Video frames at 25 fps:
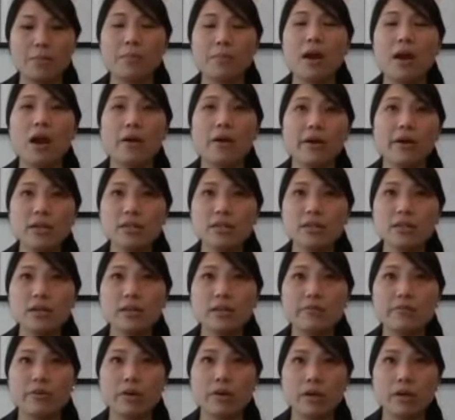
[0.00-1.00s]
apparent
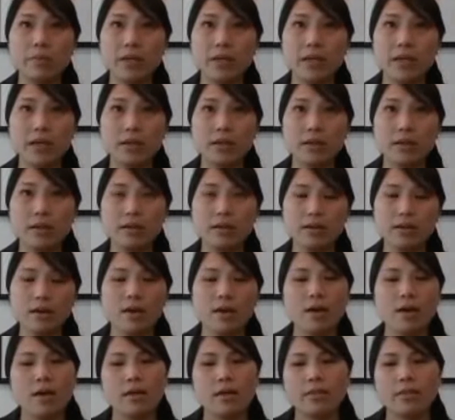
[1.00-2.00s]
at the very beginning.
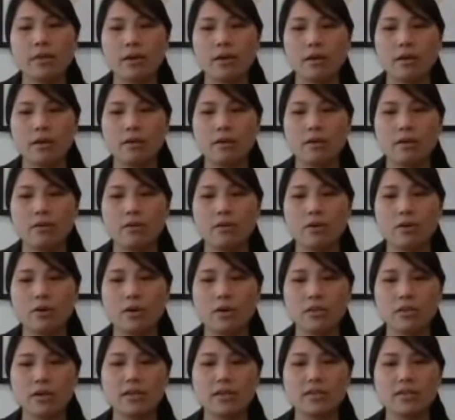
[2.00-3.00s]
They're
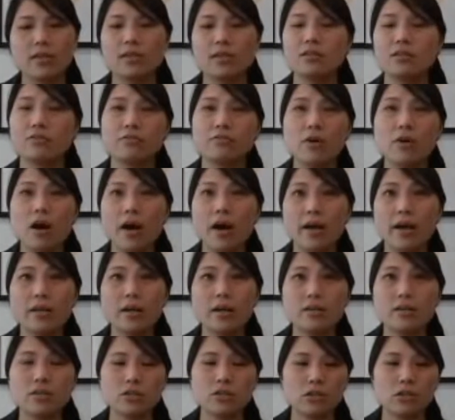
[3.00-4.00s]
not
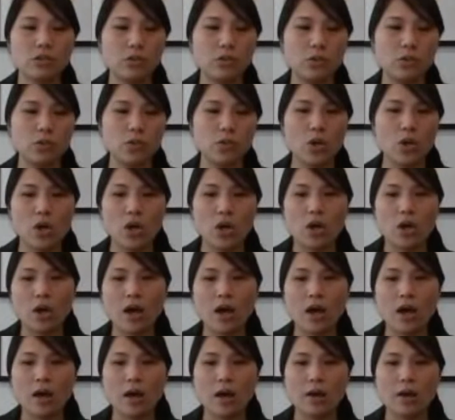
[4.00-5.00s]
identified until
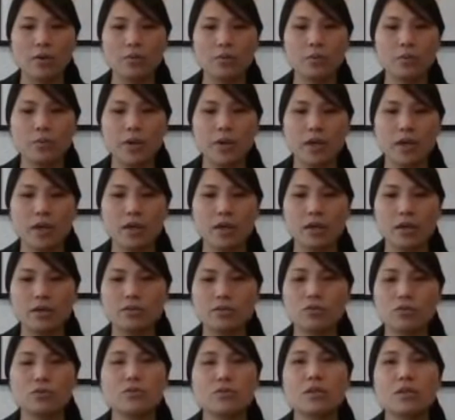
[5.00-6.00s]

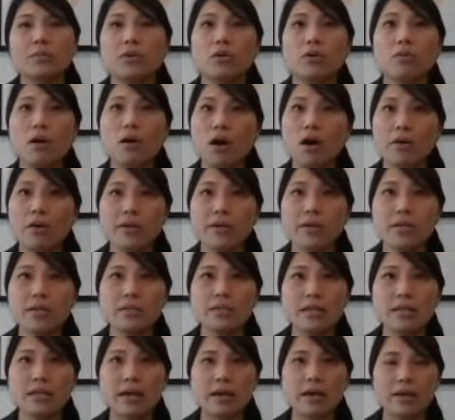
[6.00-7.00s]
we do some
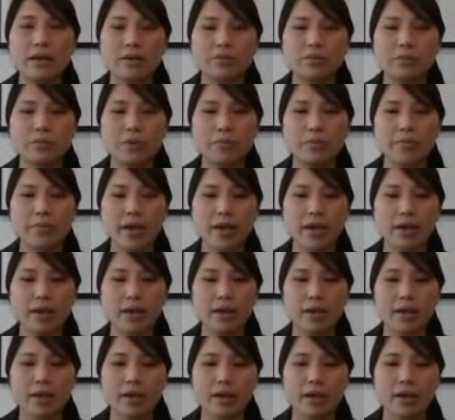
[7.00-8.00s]
inquiries and we
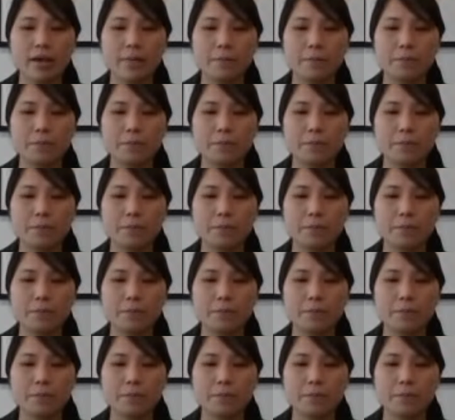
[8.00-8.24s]
make